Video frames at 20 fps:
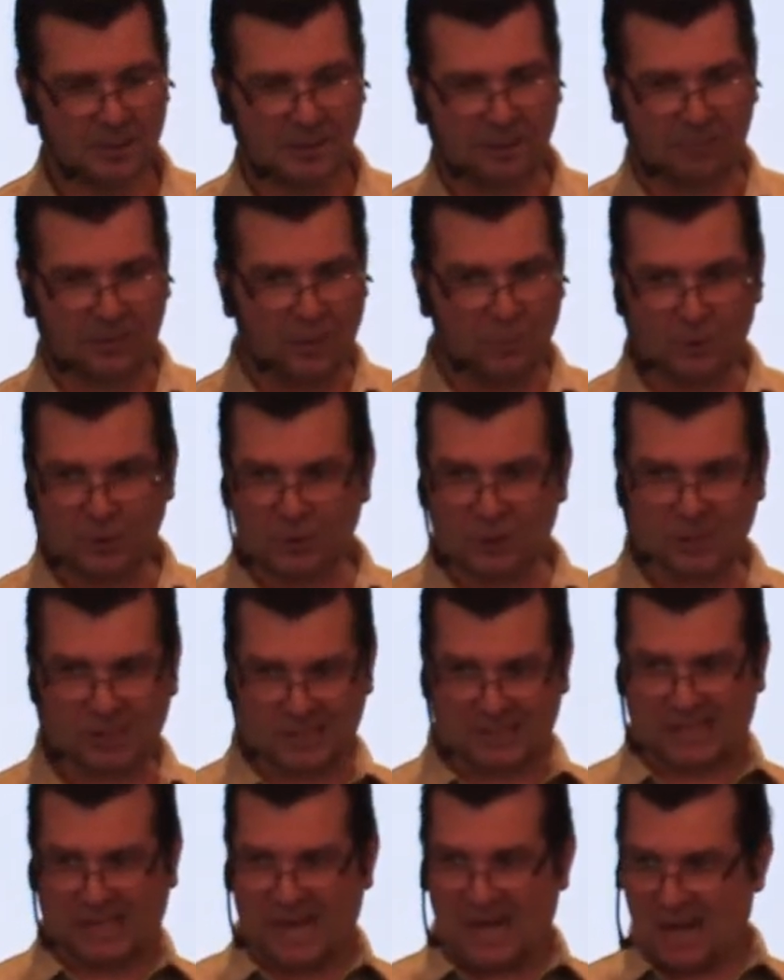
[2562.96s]
if they would
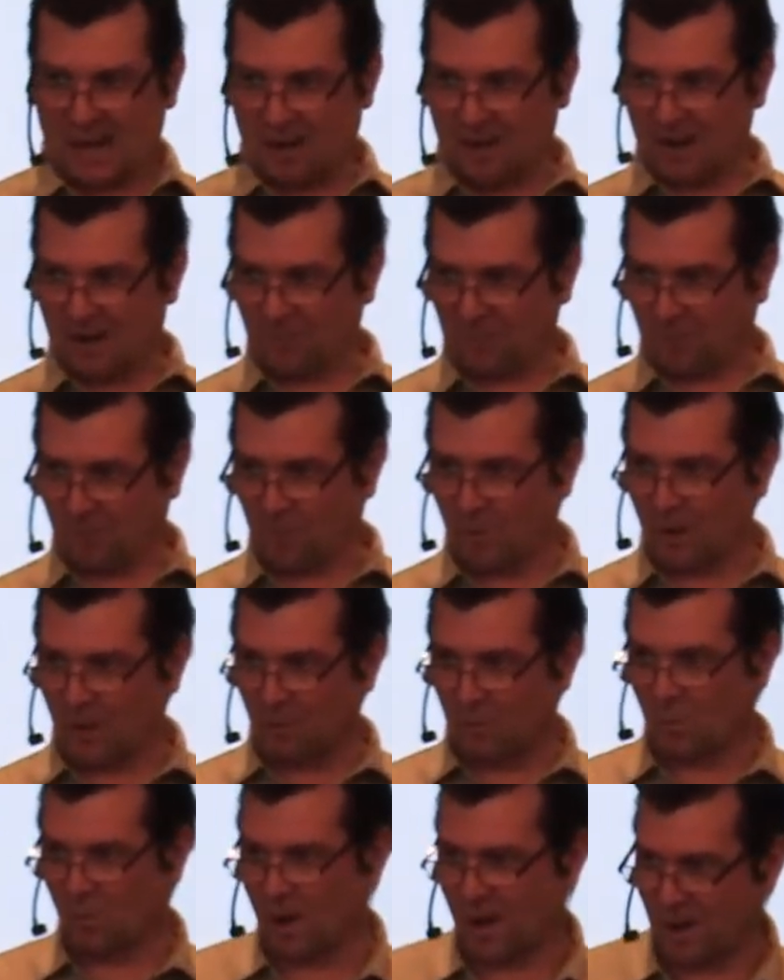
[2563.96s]
just seen it for what
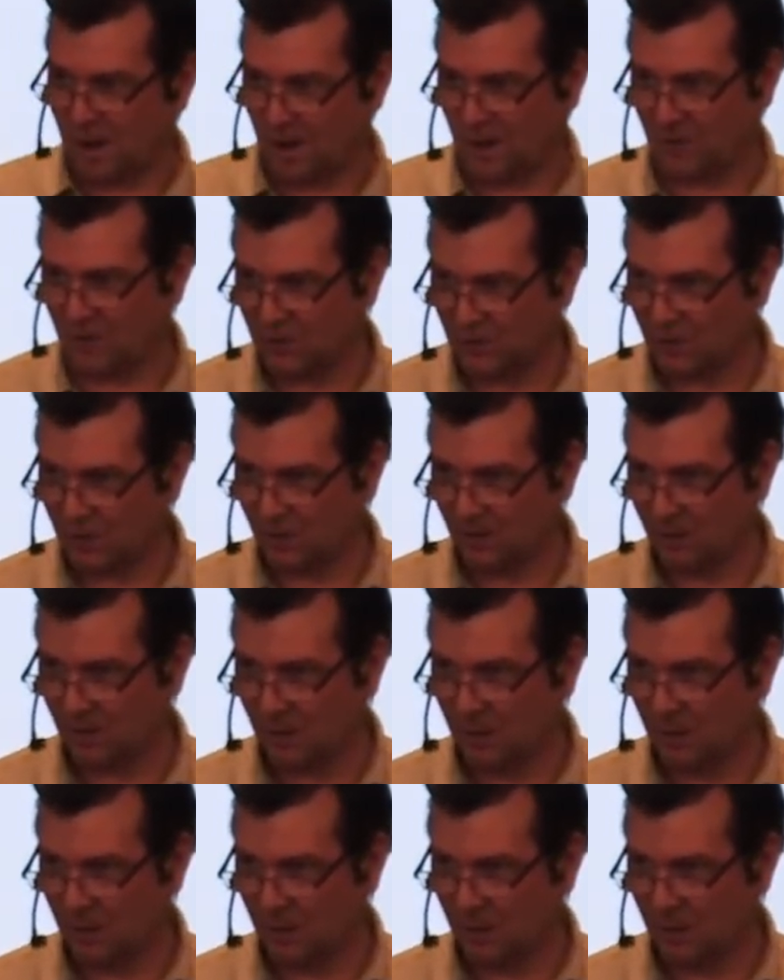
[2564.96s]
it was.